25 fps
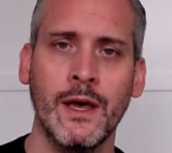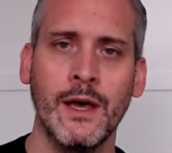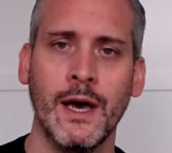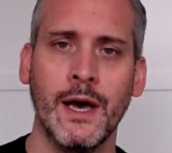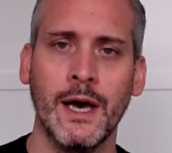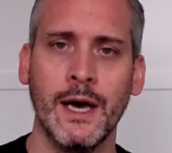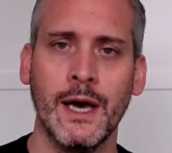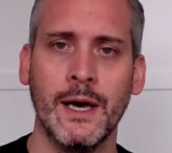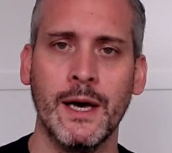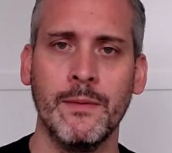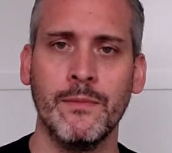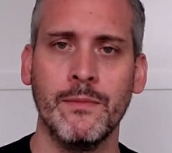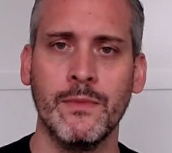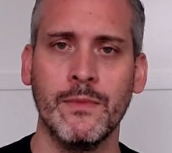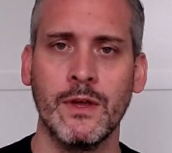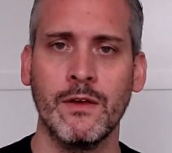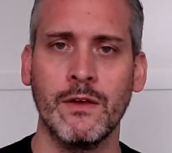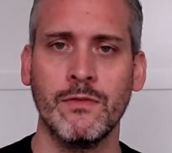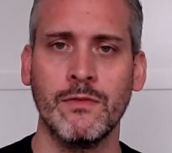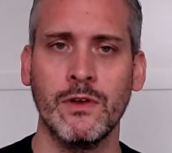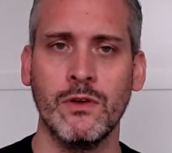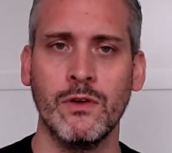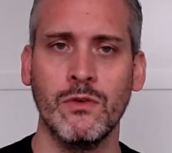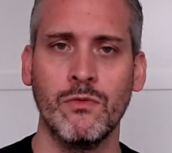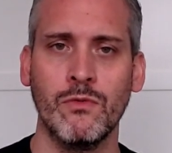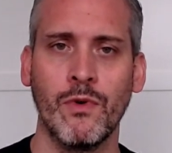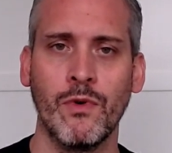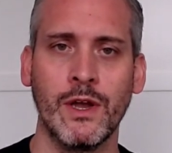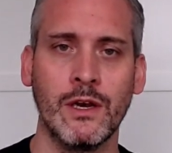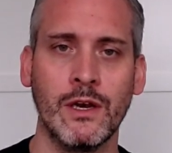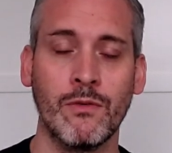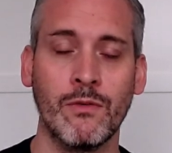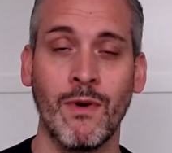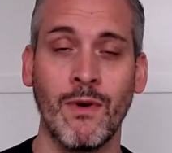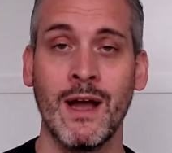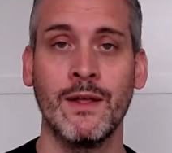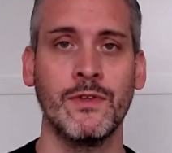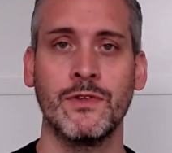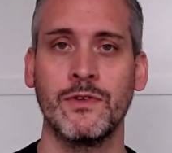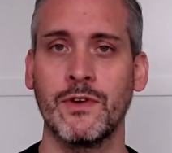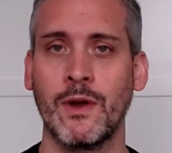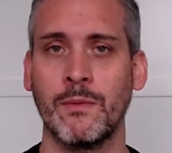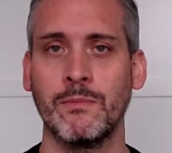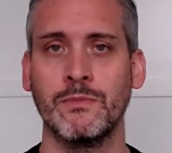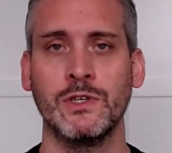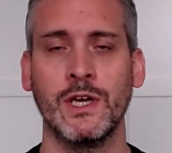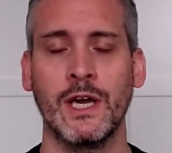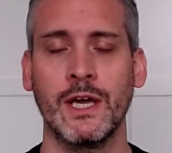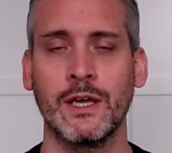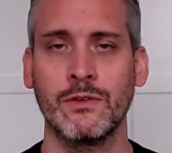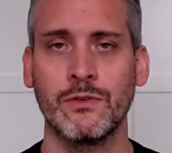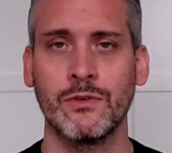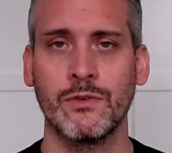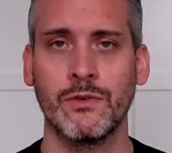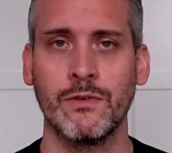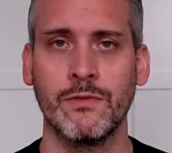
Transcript: If you read around this subject,